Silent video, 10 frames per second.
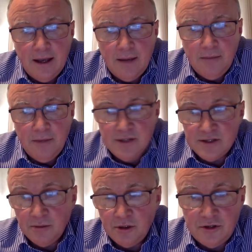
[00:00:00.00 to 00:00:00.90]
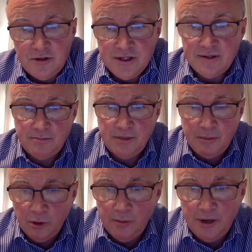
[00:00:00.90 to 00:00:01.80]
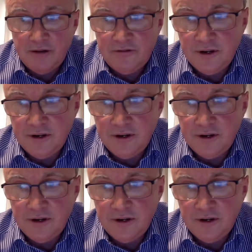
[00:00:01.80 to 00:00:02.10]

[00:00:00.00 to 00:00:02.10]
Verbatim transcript: Um, in some countries, people will